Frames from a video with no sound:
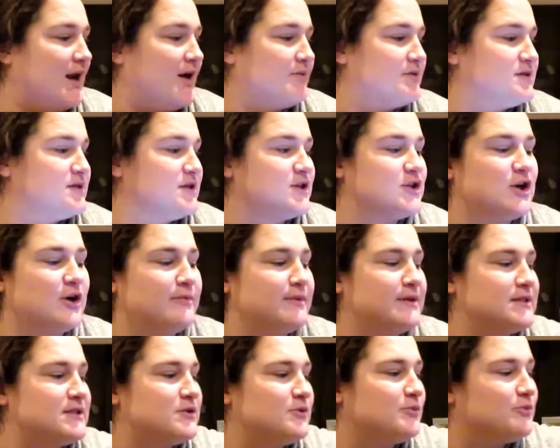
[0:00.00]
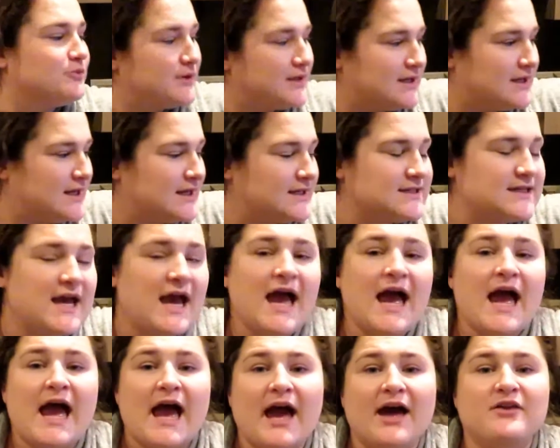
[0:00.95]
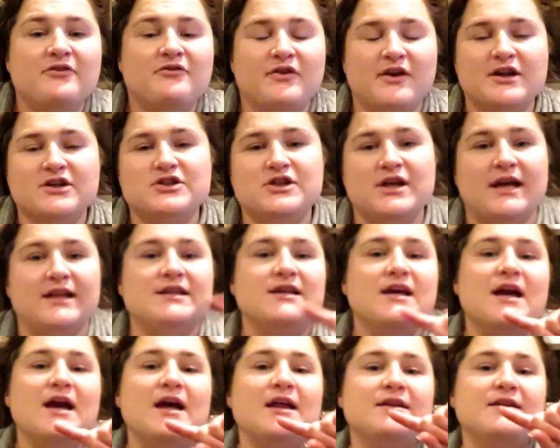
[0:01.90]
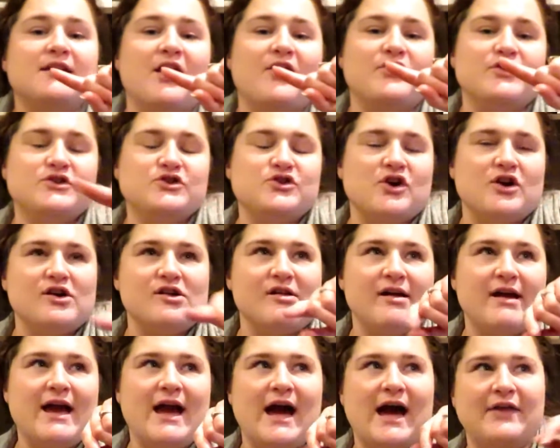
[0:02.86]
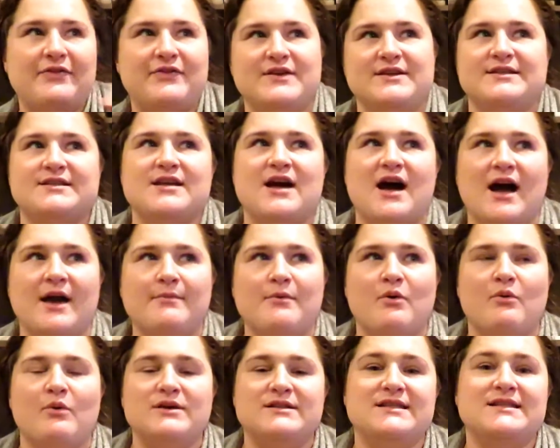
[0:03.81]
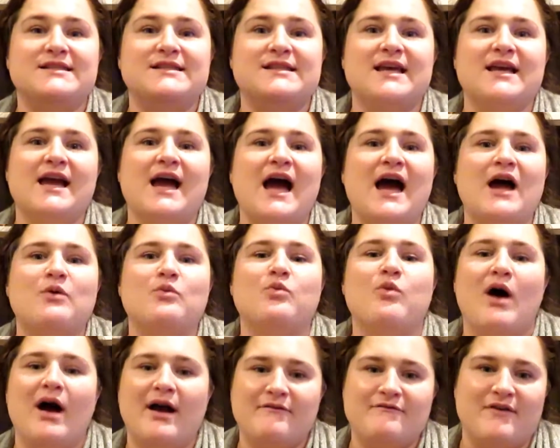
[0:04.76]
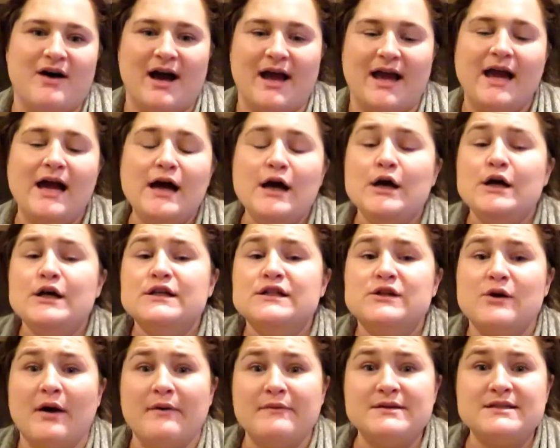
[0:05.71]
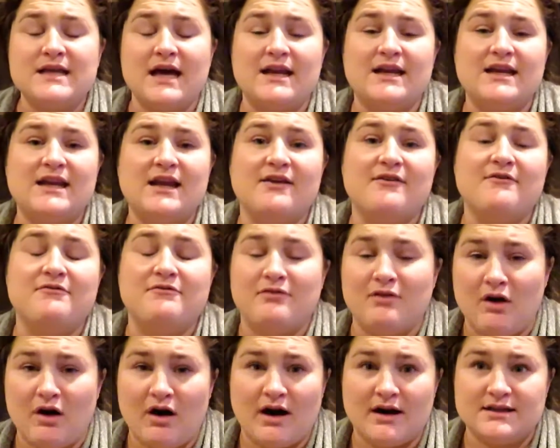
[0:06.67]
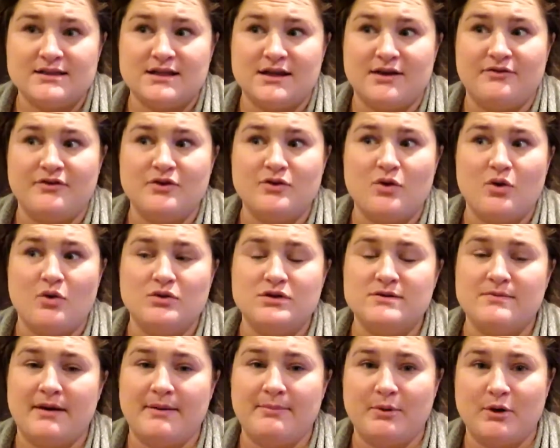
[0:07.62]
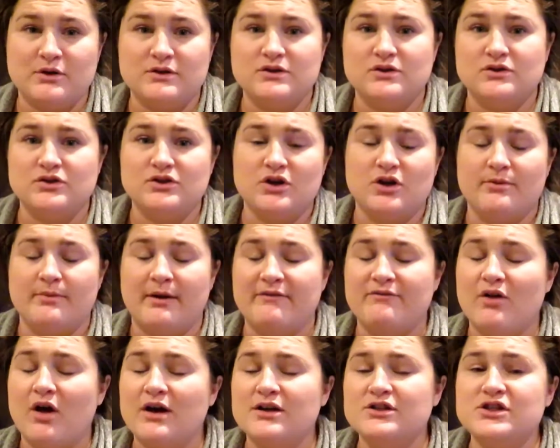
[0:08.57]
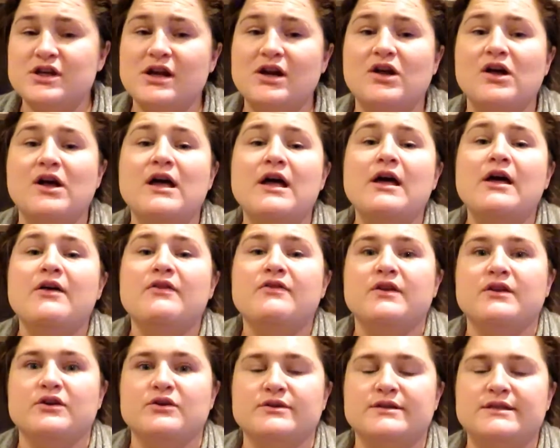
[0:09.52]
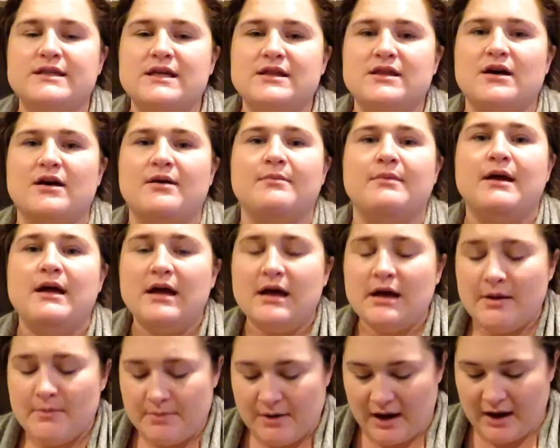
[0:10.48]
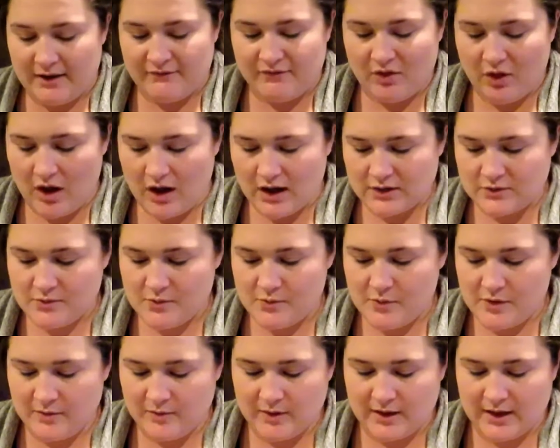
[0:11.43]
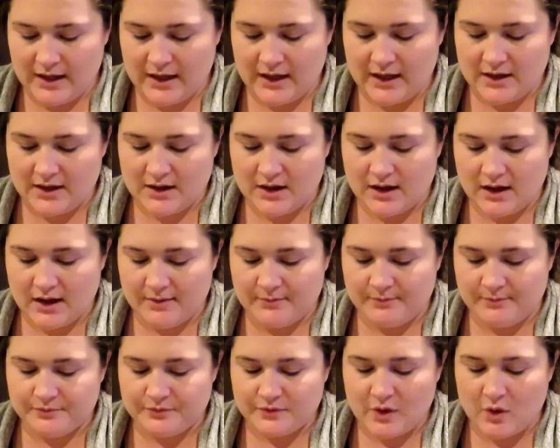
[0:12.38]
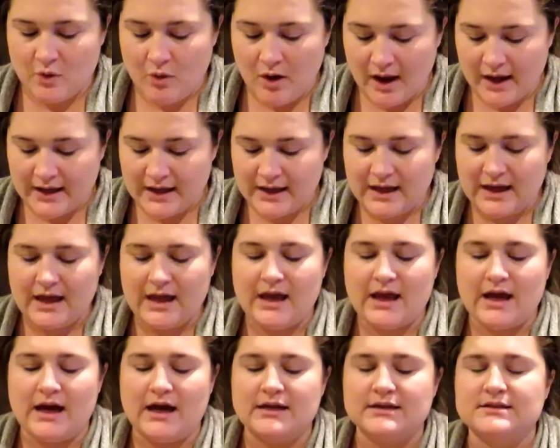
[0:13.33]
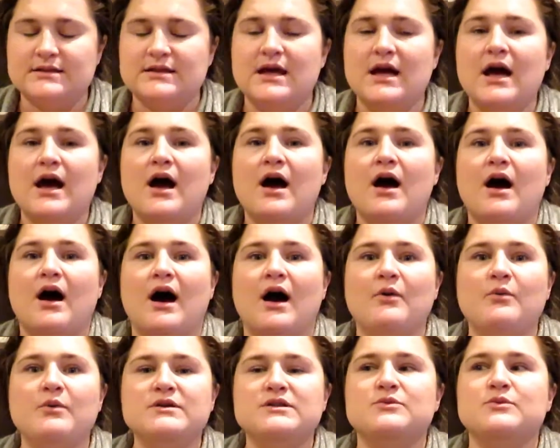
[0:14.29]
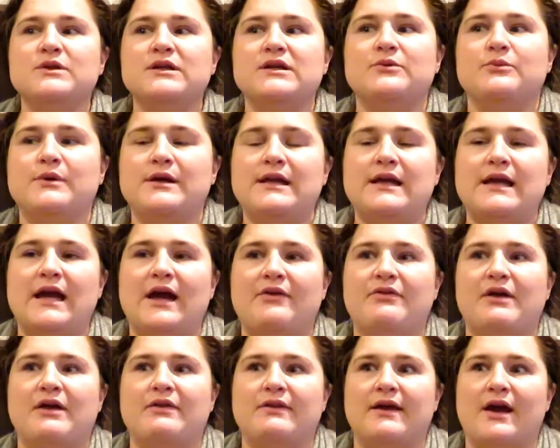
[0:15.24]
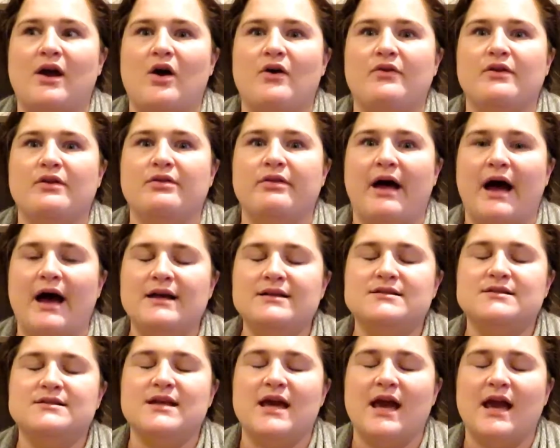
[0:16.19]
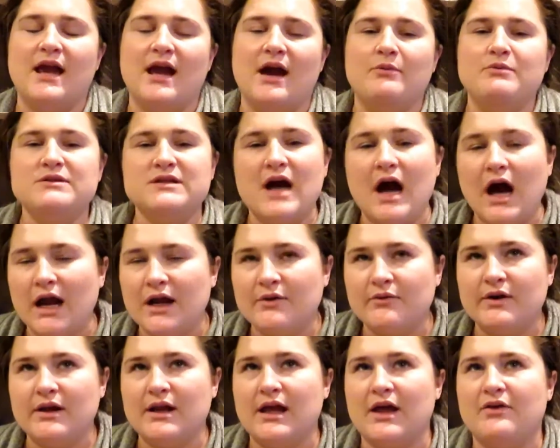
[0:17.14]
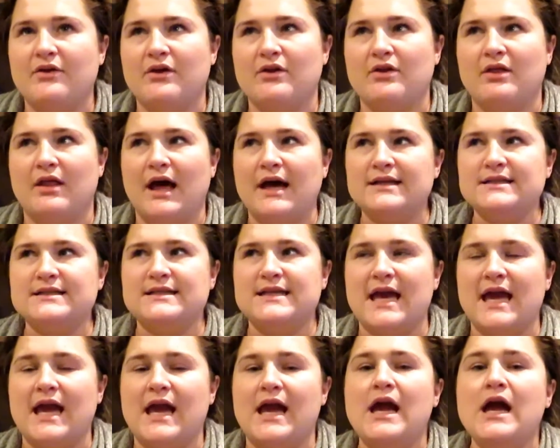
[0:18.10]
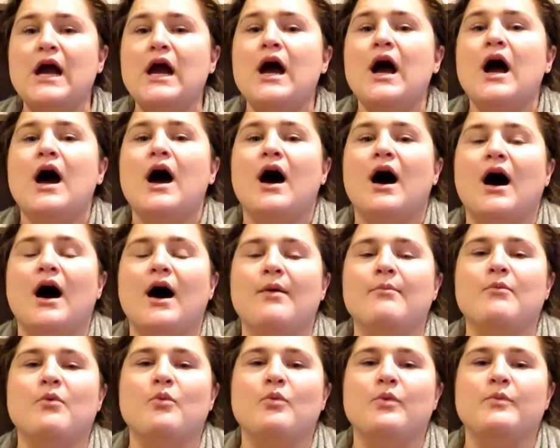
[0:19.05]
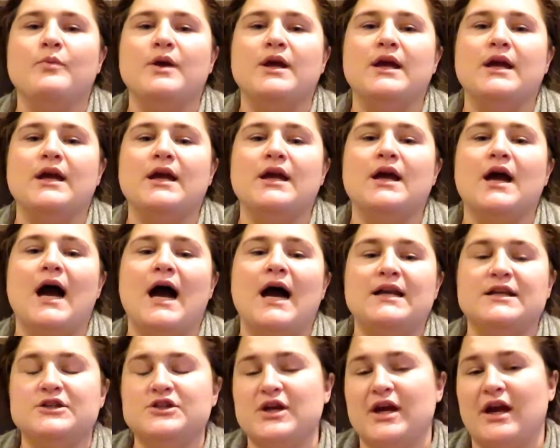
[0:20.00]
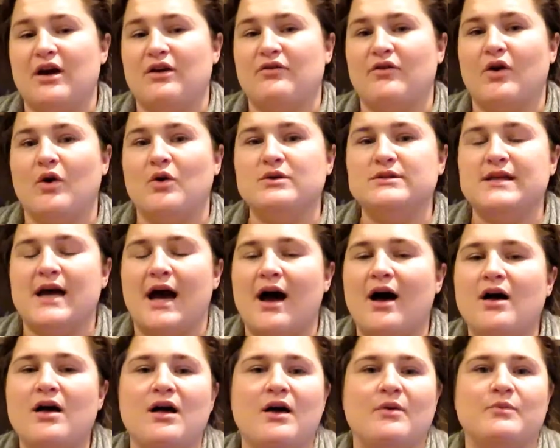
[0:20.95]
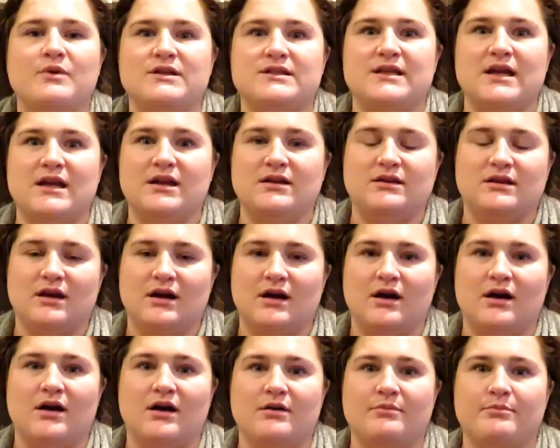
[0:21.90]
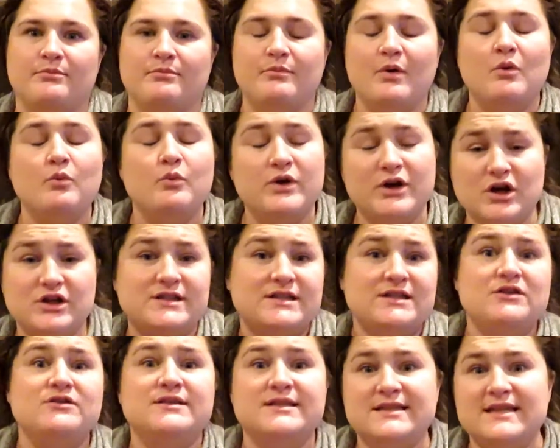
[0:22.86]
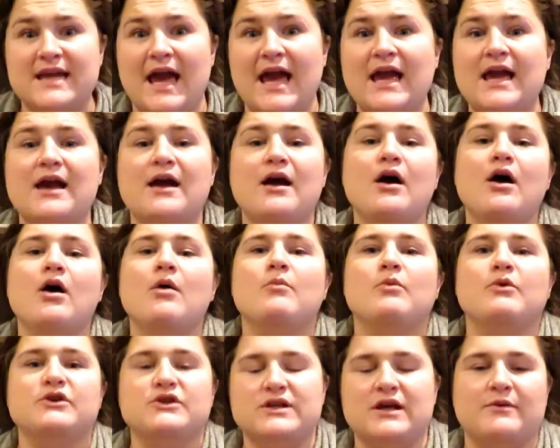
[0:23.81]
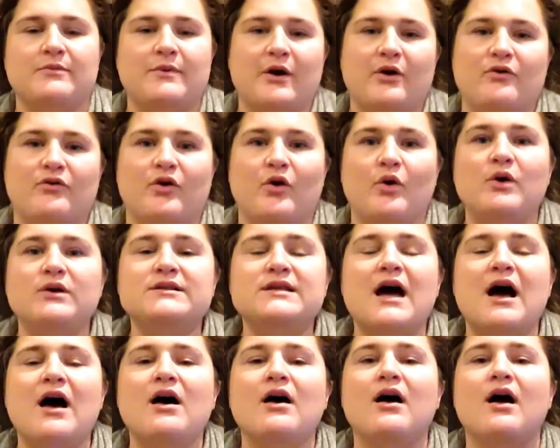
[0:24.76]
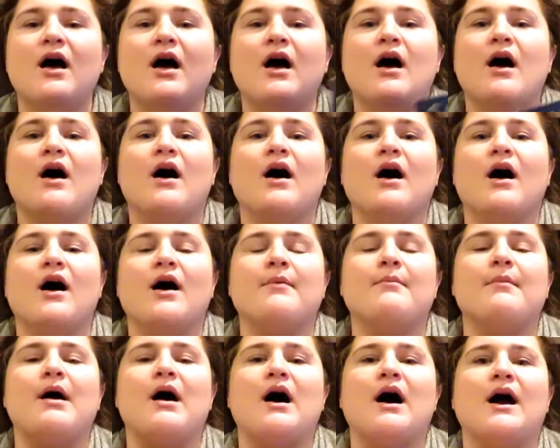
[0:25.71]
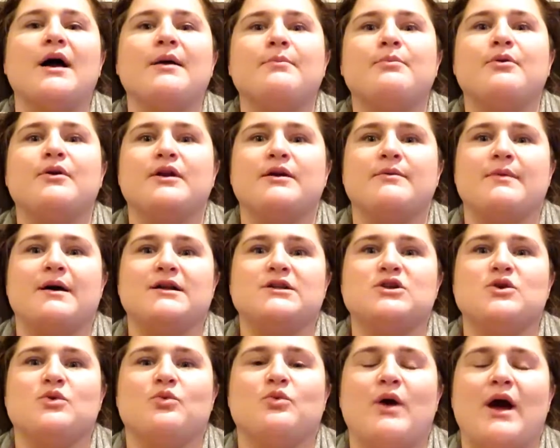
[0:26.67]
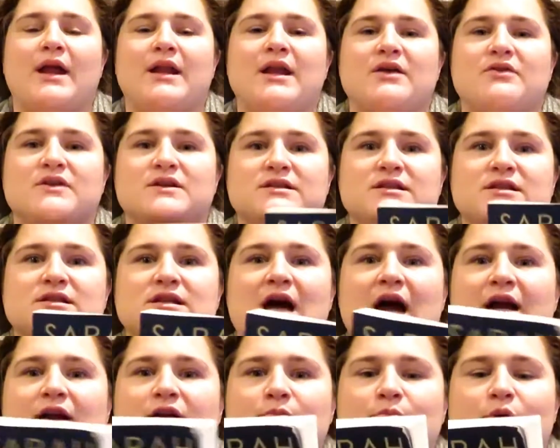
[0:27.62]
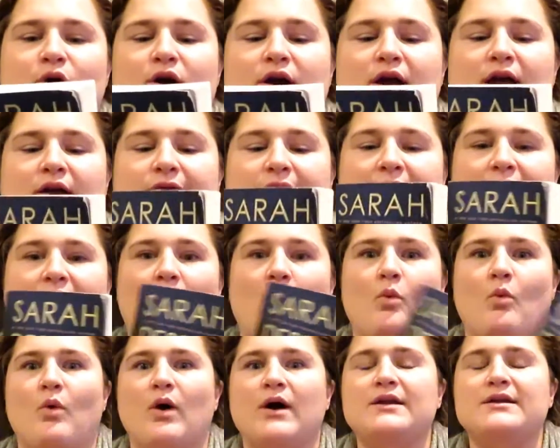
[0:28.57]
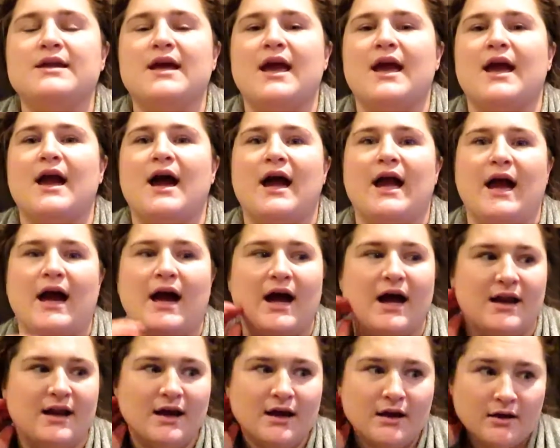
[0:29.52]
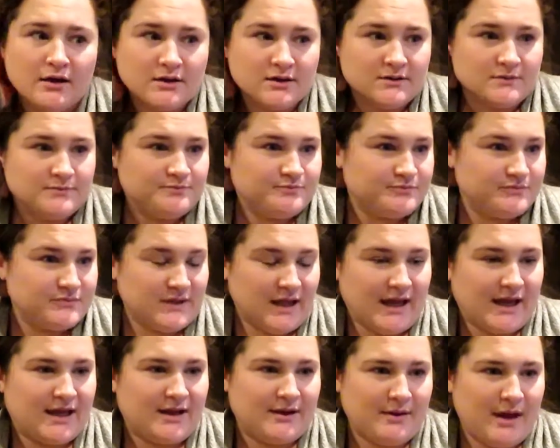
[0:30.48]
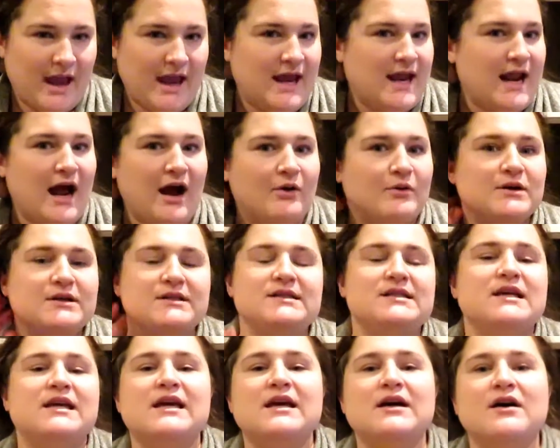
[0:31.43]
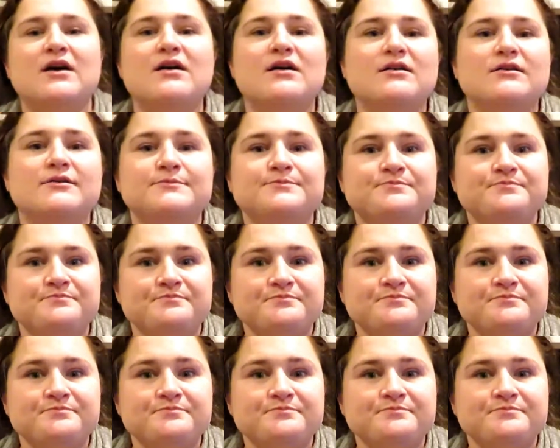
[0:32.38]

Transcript: and I was determined to read it and finish it. Now the struggle I had this time was is they had Wi-Fi. So I was editing vlogs. If you go to my personal or my vlog channel, then you'll see them. But I vlogged when we were in Hawaii, and I wasn't really reading. And then like on the last day, I was kind of reading. And then on the last day, when we had to check out of our hotel, and we stayed at the, we could still stay, we just had to be out of our hotel. I pretty much read this entire book in like one day. I had like 8 hours to kill,